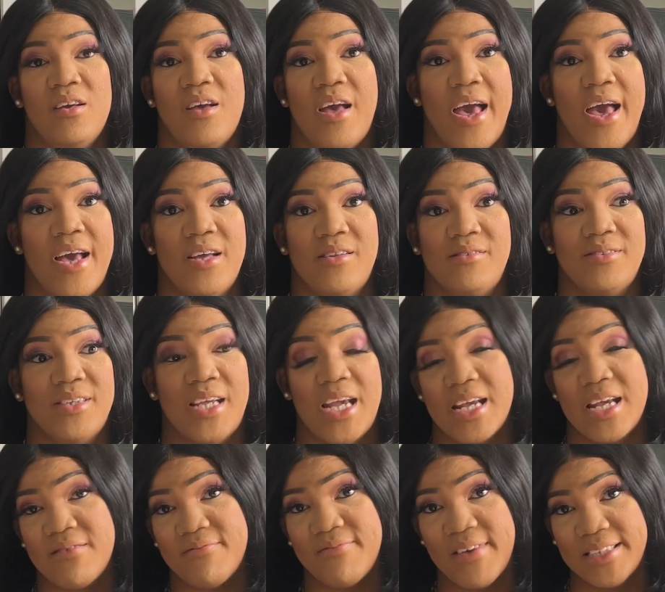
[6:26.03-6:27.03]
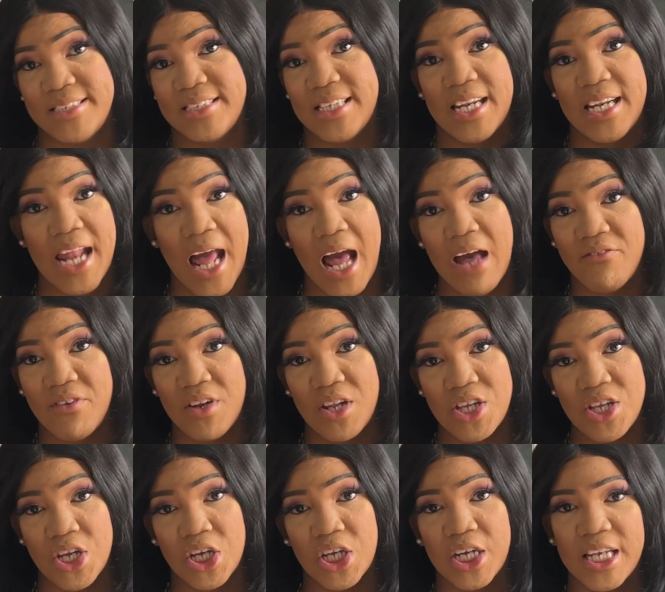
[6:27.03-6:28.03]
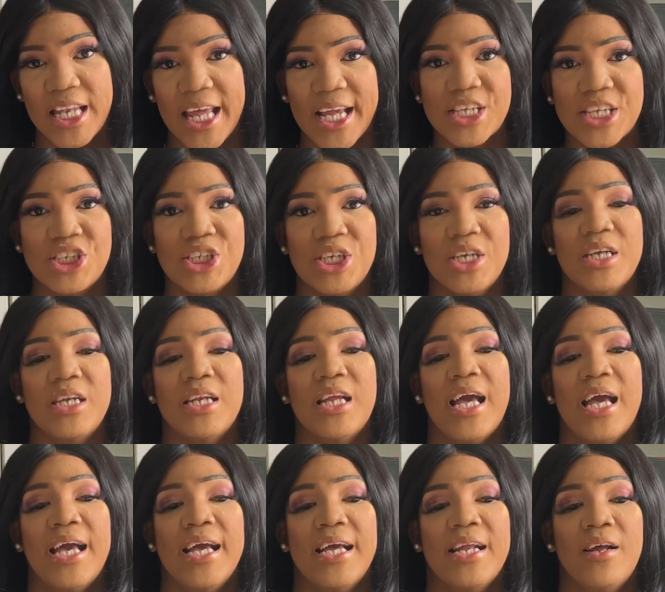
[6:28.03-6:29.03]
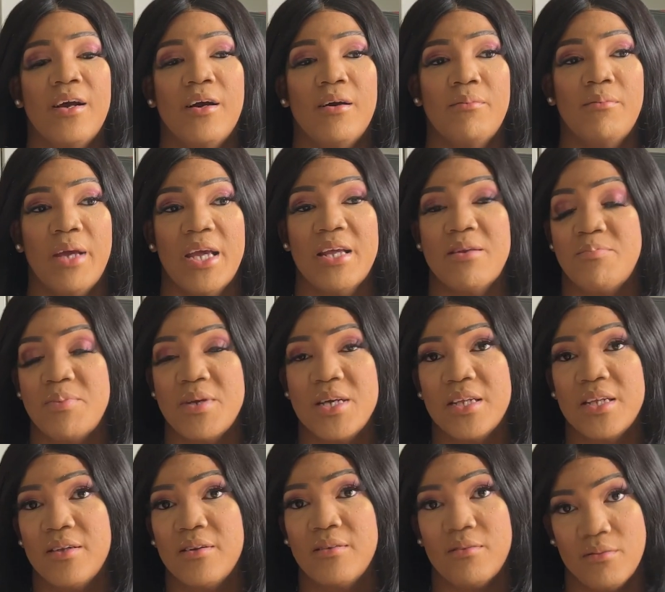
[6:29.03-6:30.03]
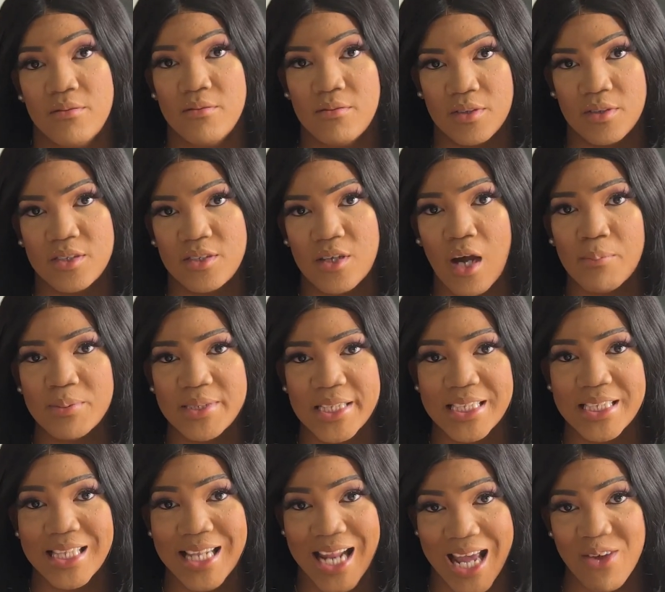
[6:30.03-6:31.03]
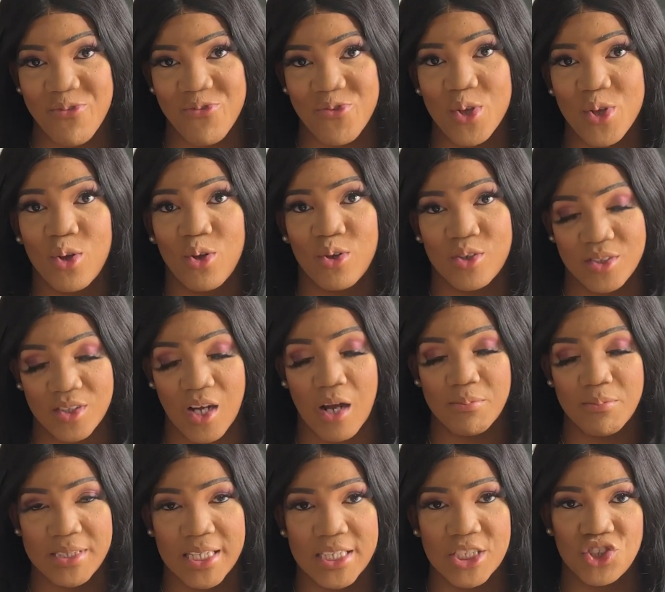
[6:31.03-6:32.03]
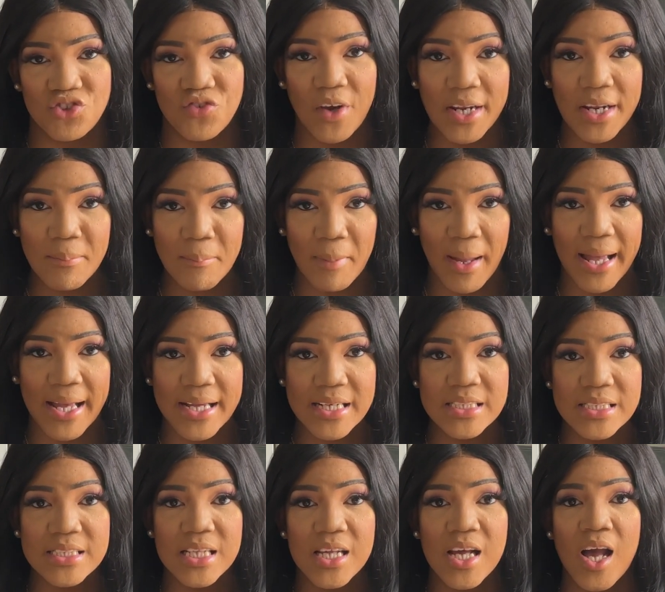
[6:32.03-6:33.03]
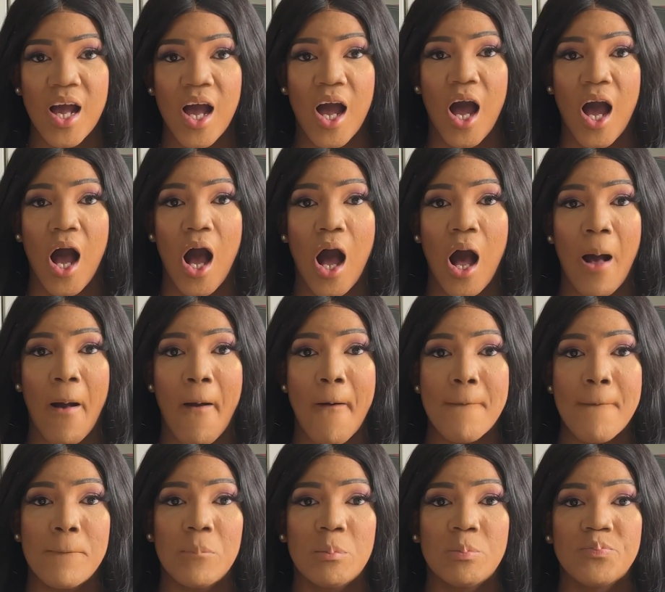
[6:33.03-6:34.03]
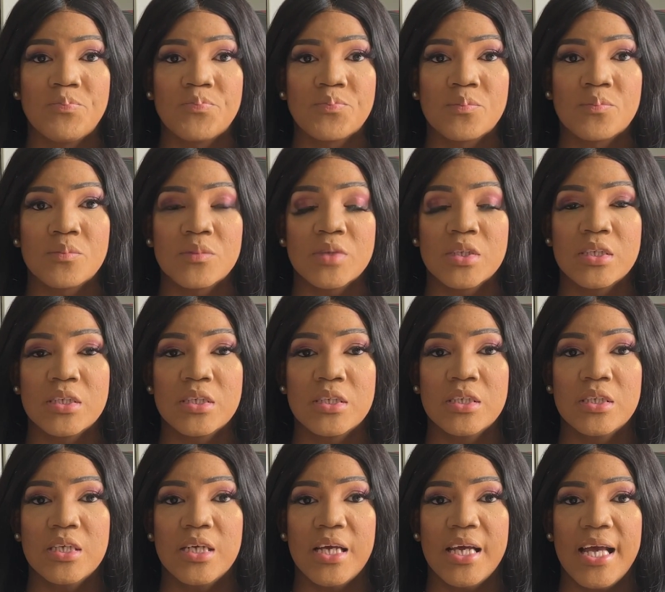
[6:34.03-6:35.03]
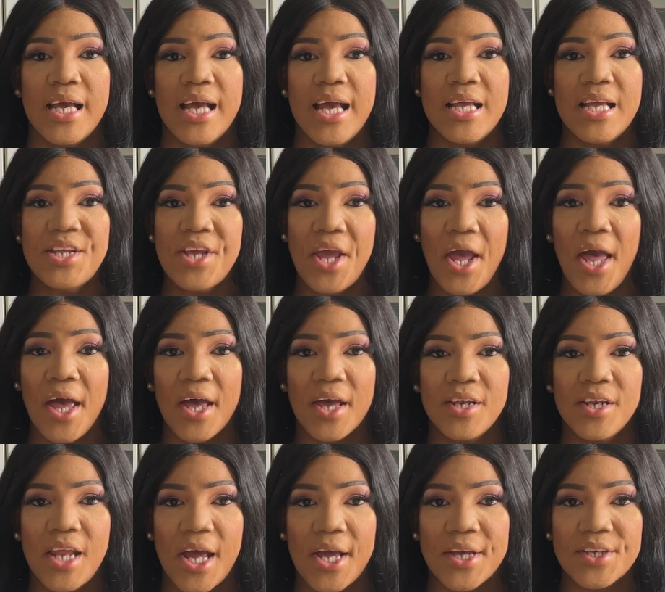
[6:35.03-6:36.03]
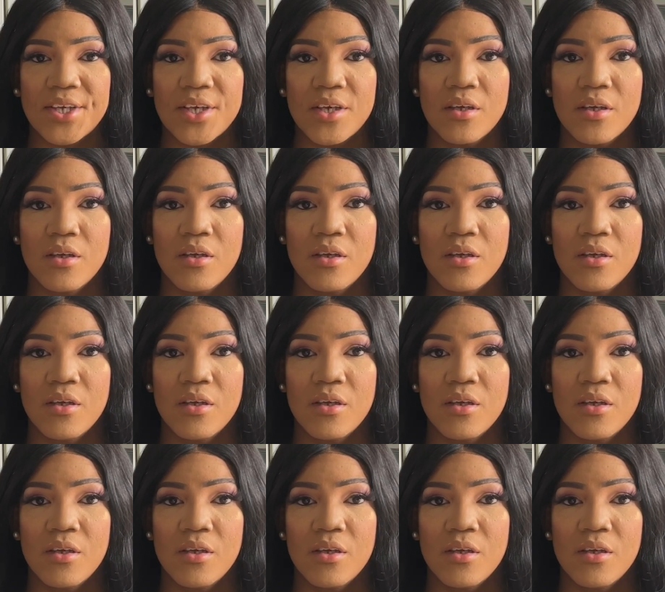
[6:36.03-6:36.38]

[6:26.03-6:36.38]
and investing in having in your collection, and it being the top 10 that I feel are top 10 trend bags. And yeah, like,